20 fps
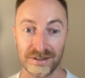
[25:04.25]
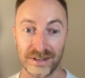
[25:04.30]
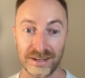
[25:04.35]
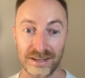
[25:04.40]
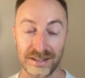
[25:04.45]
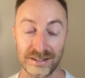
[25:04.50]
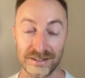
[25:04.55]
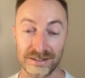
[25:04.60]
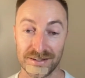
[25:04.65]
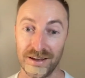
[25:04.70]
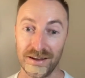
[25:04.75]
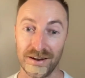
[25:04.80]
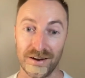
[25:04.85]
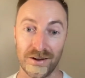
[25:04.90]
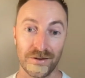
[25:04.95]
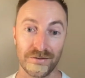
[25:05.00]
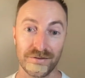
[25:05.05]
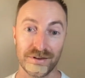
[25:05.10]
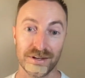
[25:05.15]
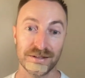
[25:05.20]
Like, it's not
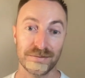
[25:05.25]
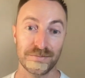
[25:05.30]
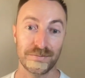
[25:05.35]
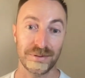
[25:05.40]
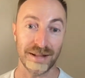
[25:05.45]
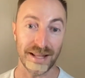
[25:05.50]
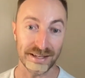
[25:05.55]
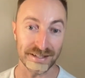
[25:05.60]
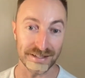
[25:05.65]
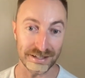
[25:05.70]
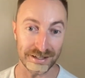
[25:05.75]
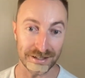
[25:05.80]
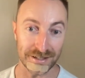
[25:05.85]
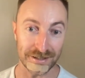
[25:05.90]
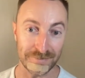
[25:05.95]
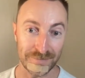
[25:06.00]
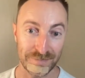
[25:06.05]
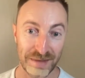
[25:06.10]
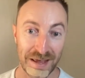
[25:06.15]
always pleasant.